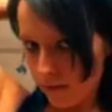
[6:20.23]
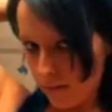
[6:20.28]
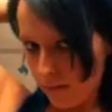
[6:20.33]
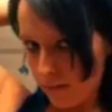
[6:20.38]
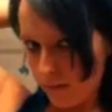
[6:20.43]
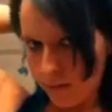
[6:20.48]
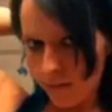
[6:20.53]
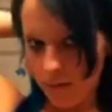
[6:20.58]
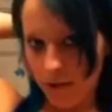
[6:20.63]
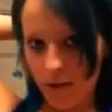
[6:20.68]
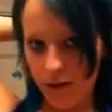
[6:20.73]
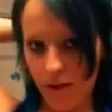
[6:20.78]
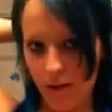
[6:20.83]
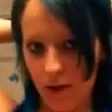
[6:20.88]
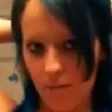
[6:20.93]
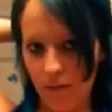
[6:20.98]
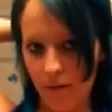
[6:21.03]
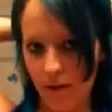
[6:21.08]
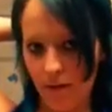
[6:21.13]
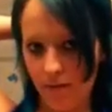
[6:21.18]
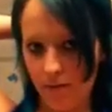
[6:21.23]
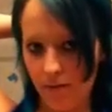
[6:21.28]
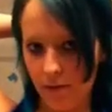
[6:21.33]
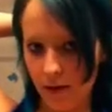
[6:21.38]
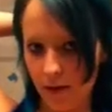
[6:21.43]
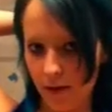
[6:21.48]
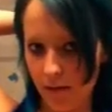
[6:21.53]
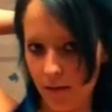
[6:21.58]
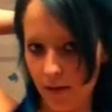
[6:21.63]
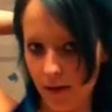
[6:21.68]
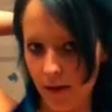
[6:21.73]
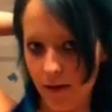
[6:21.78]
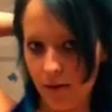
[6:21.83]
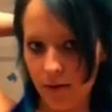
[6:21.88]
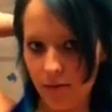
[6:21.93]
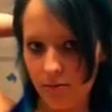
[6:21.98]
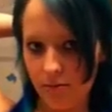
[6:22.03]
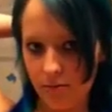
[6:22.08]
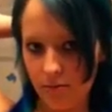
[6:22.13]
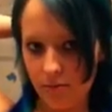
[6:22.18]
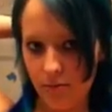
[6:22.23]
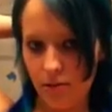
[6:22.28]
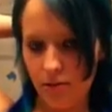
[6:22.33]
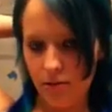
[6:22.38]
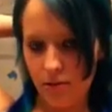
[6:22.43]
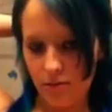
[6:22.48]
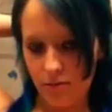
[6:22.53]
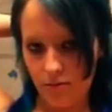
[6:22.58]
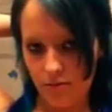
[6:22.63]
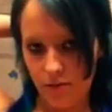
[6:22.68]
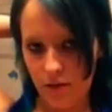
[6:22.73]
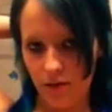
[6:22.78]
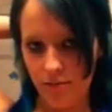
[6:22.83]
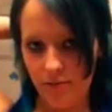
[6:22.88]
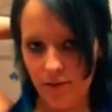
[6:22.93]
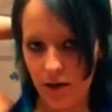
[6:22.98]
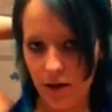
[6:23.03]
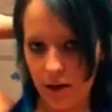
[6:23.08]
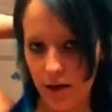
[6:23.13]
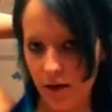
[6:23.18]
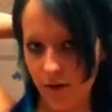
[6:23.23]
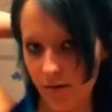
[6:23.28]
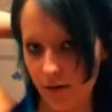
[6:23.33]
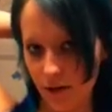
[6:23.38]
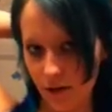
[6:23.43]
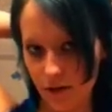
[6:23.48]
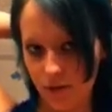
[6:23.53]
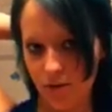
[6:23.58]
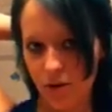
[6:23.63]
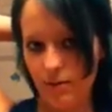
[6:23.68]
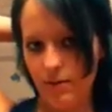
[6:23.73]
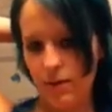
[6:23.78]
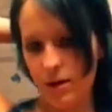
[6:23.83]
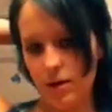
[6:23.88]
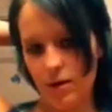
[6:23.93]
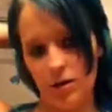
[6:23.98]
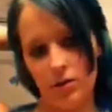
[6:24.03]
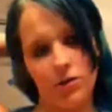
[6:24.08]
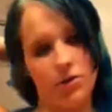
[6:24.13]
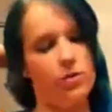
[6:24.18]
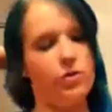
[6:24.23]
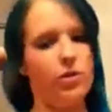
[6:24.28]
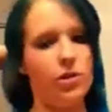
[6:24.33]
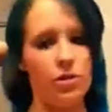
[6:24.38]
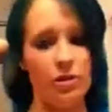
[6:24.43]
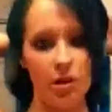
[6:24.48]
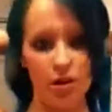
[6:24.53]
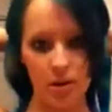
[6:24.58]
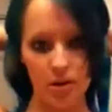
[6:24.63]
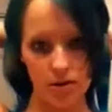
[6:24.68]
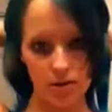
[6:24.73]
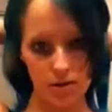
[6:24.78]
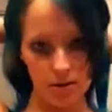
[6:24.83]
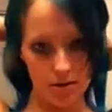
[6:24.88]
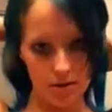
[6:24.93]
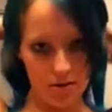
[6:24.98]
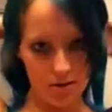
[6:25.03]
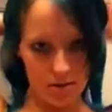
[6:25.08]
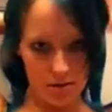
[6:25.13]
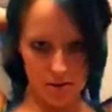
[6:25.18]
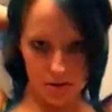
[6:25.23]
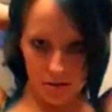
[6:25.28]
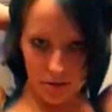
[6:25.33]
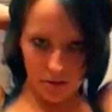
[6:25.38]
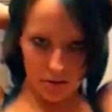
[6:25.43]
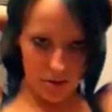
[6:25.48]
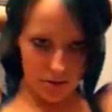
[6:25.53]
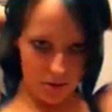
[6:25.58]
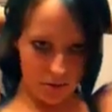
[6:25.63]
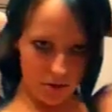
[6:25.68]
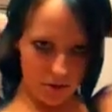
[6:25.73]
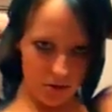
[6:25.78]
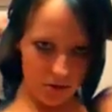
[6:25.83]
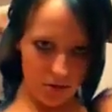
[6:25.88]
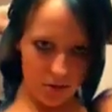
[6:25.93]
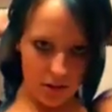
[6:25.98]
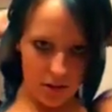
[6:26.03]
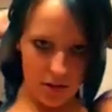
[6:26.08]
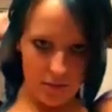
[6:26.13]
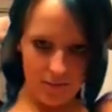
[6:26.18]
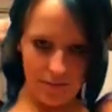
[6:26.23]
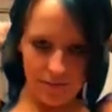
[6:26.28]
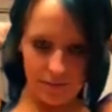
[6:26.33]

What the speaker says: Pull the top half of my hair back, being very careful not to grab any extra strands. Okay.